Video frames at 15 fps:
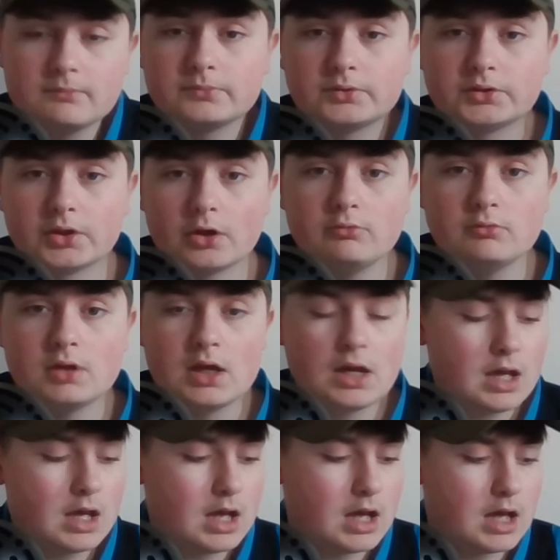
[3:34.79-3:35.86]
So,
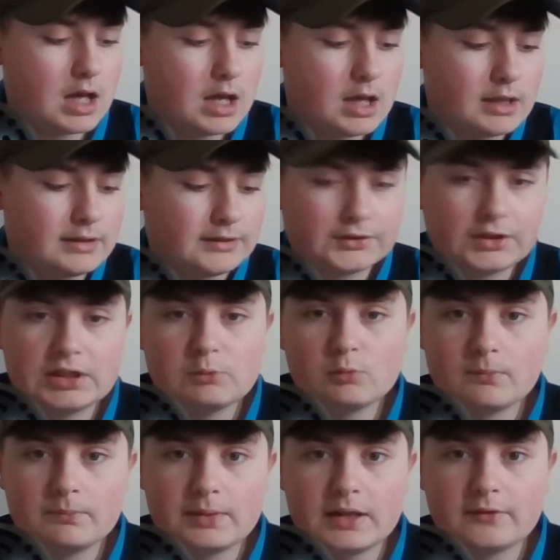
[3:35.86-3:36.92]
there's only
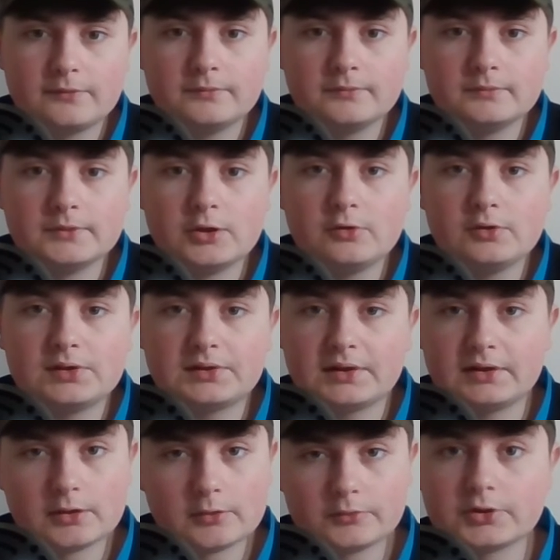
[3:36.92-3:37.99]
one bit of news.
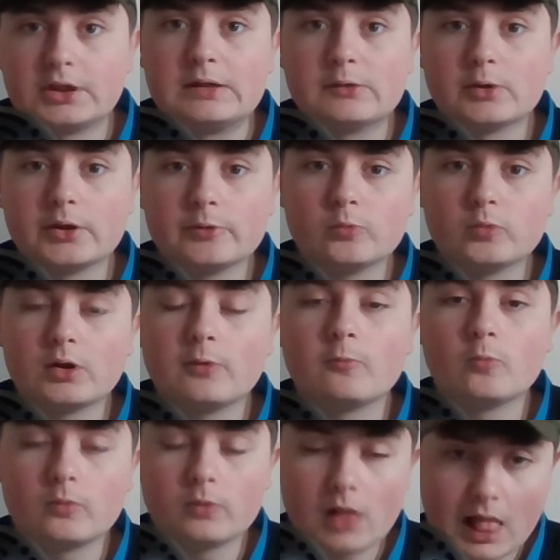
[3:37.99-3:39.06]
There was only
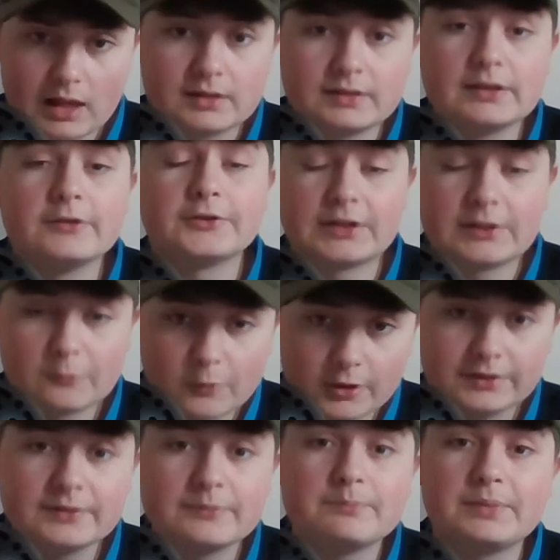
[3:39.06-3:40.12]

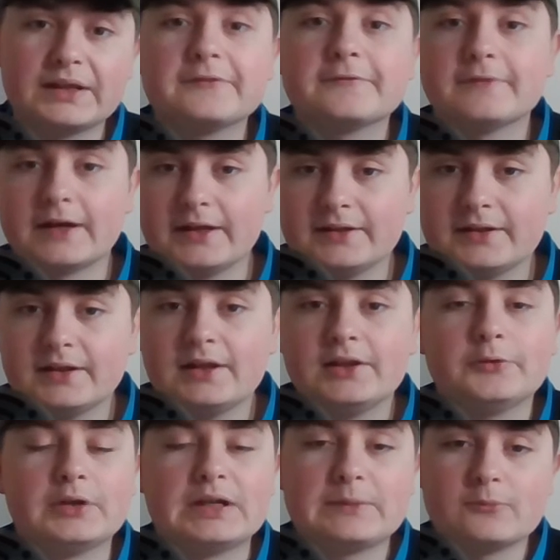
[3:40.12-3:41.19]
one big fight.
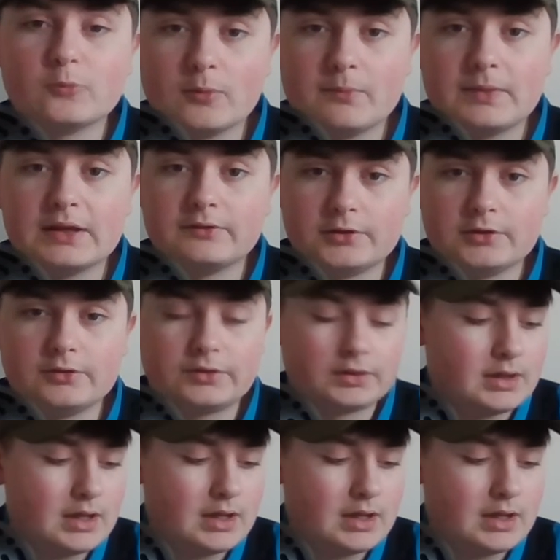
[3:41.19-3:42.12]
So, Lewis